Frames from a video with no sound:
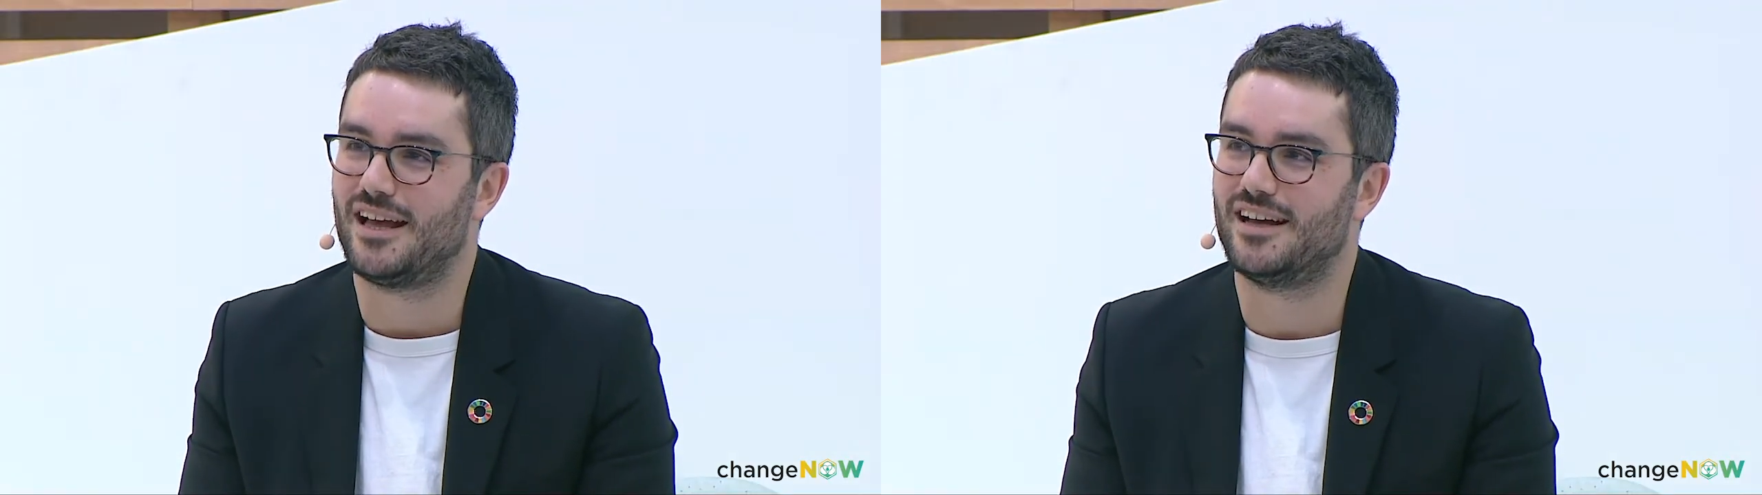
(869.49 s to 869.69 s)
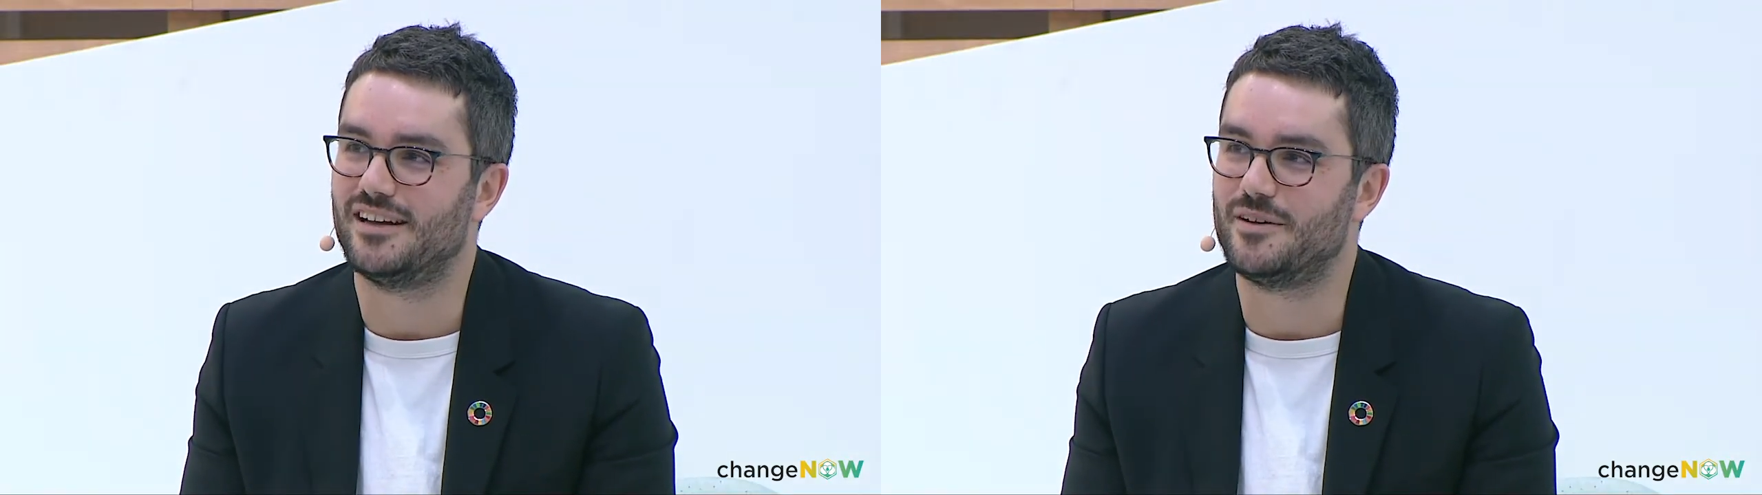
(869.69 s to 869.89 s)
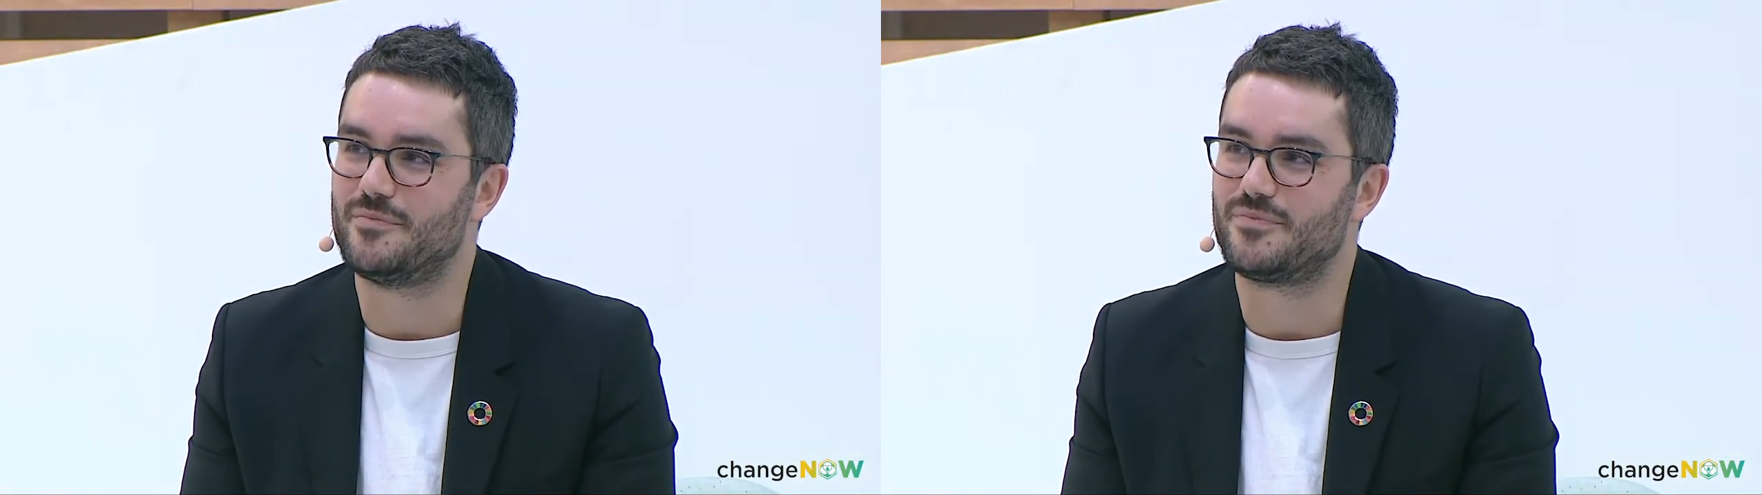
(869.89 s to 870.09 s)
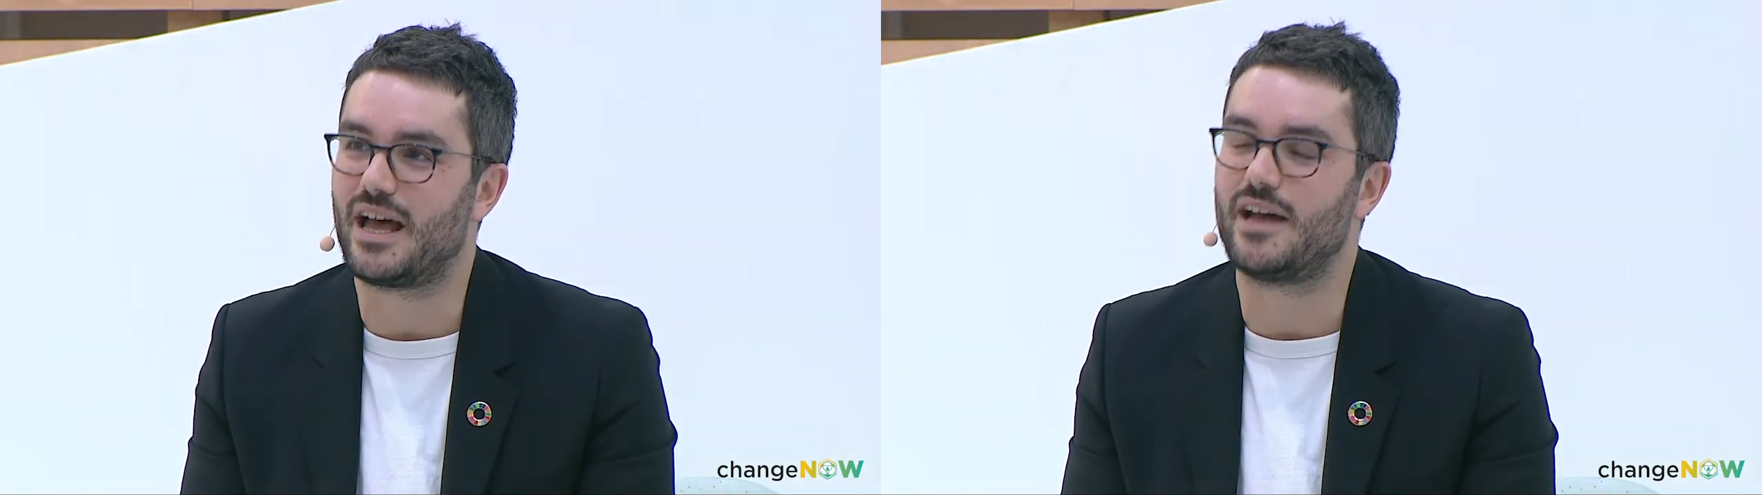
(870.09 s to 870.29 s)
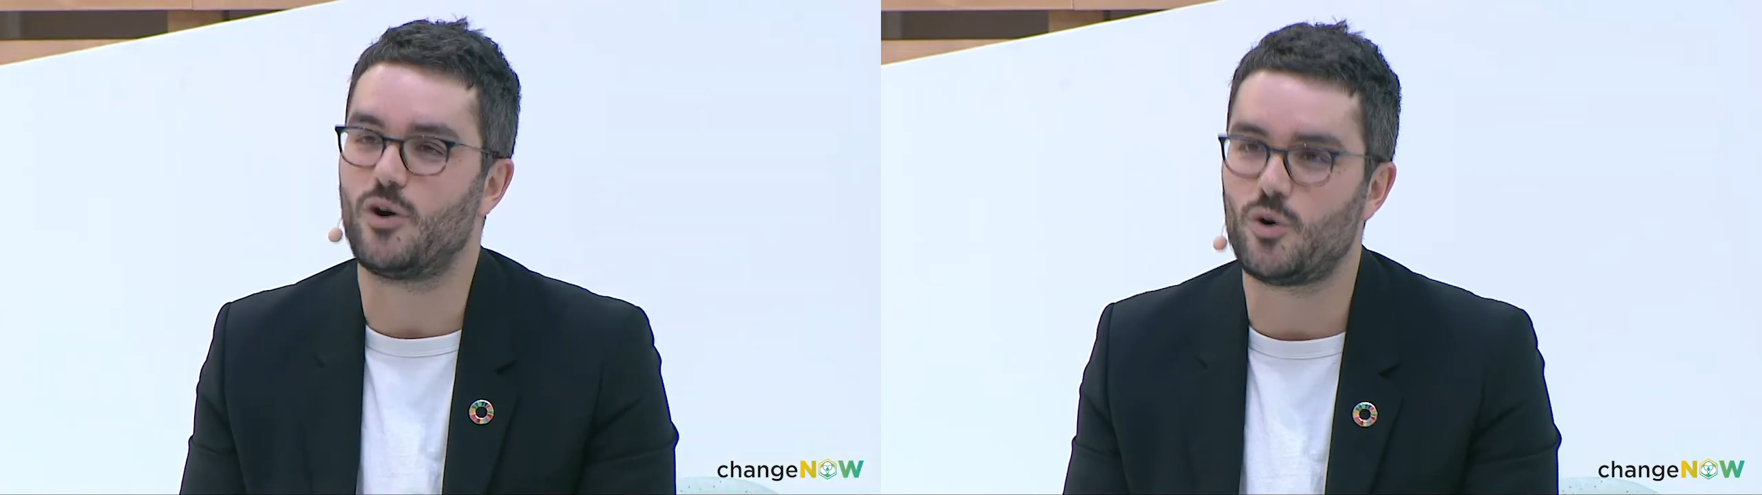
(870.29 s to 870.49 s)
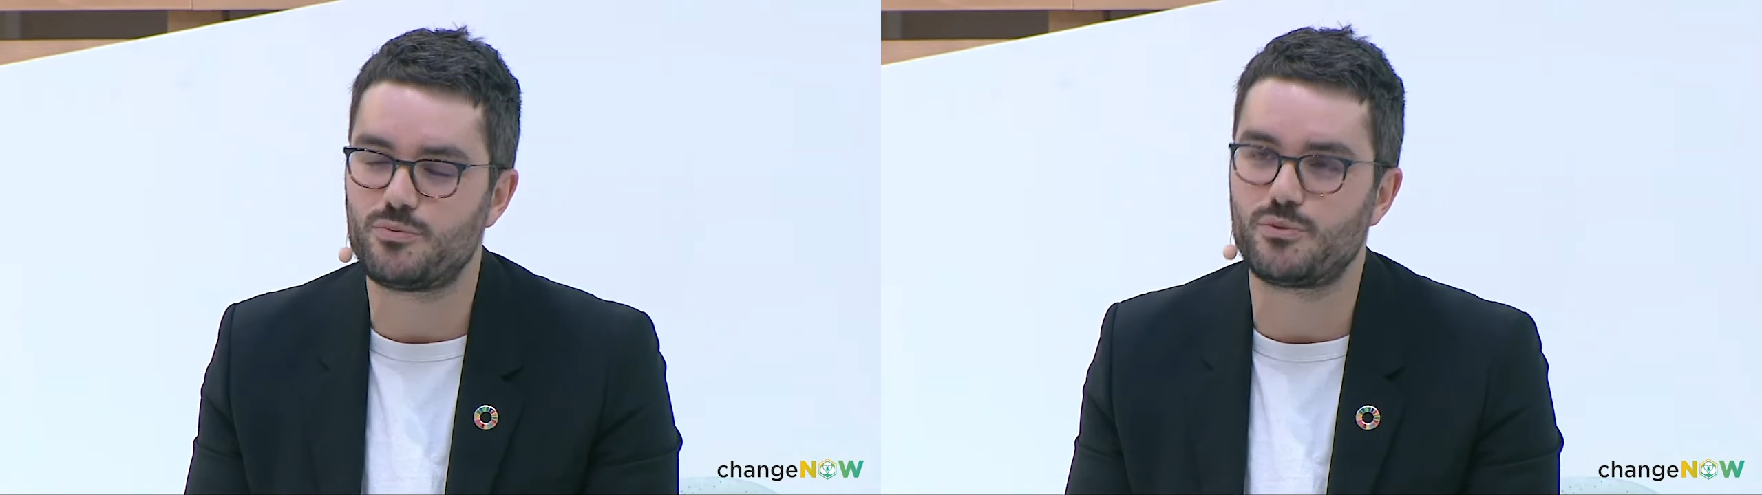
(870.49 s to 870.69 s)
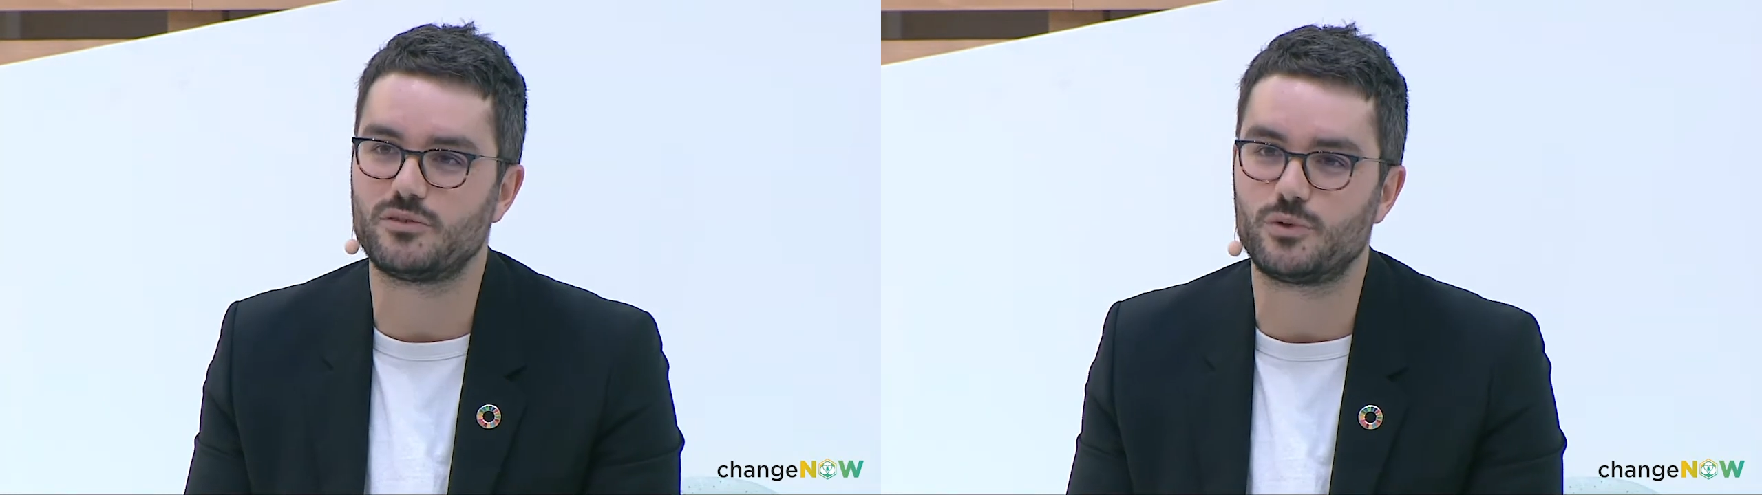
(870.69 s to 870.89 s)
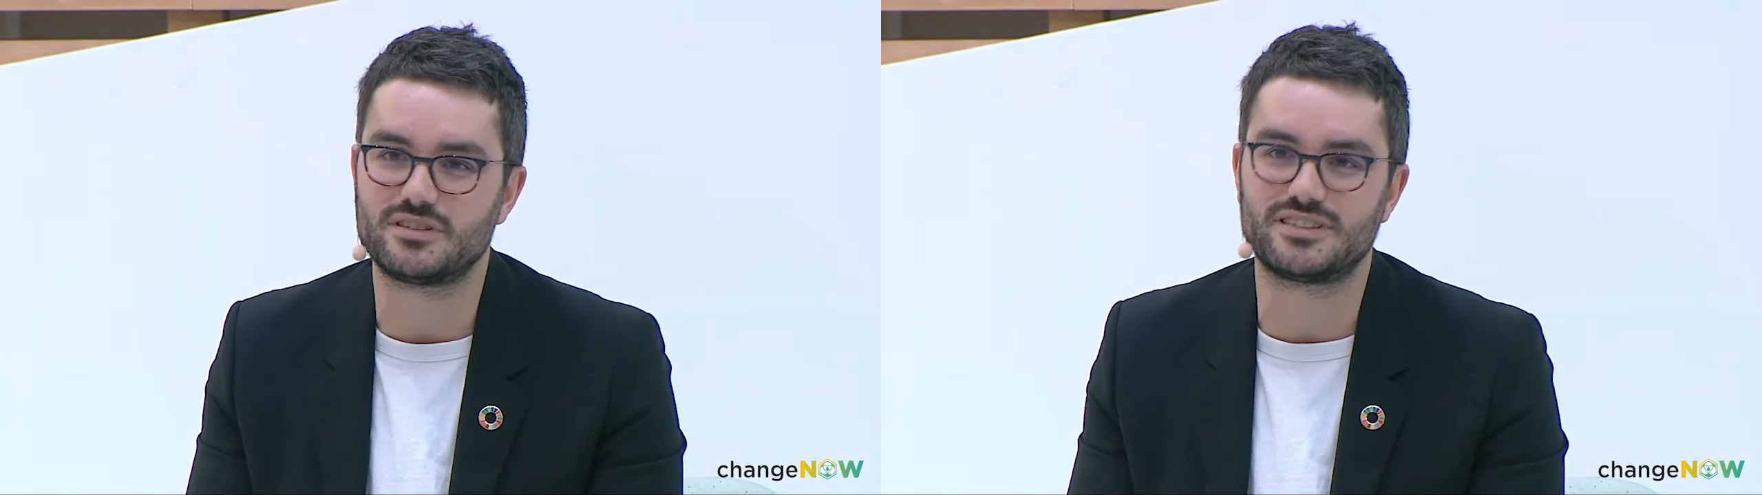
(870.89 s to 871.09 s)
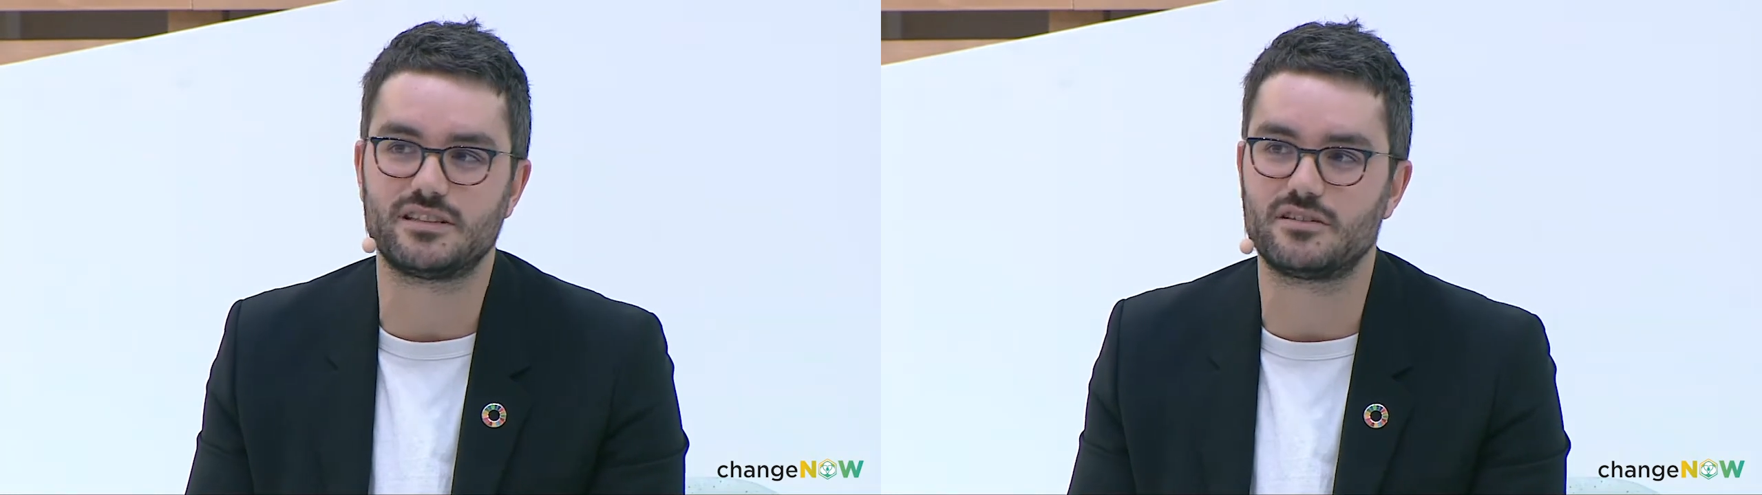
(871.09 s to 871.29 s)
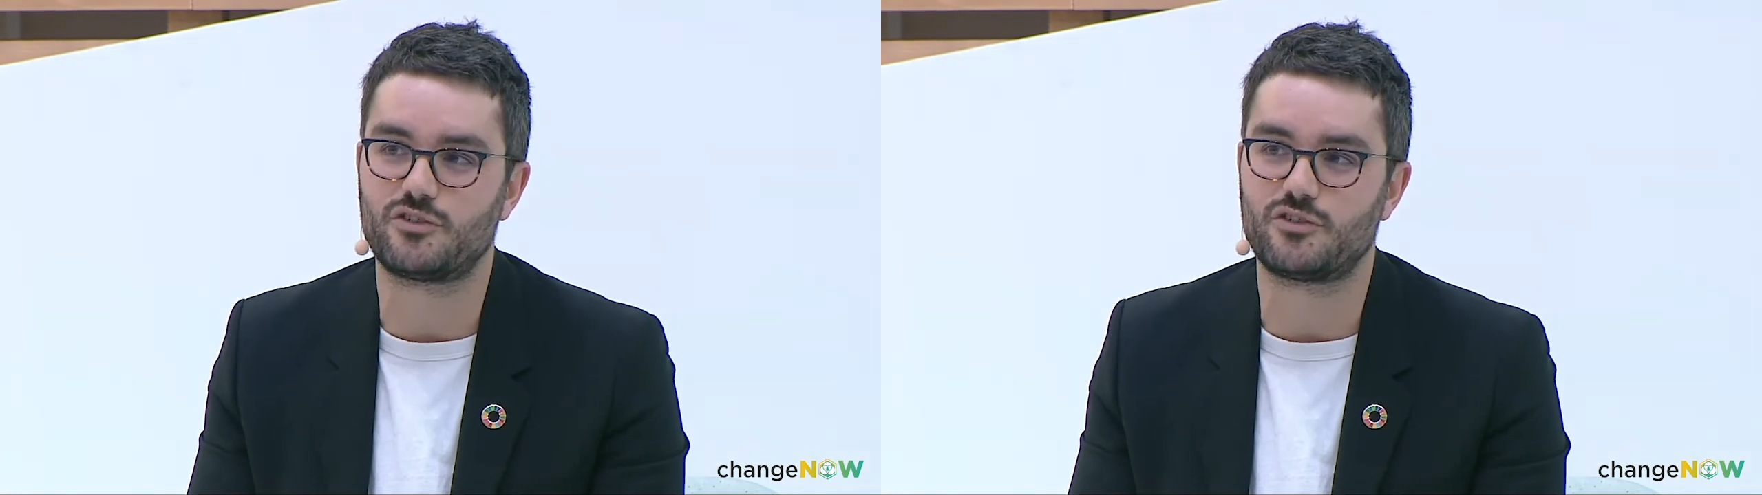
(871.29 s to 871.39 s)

I hope we will still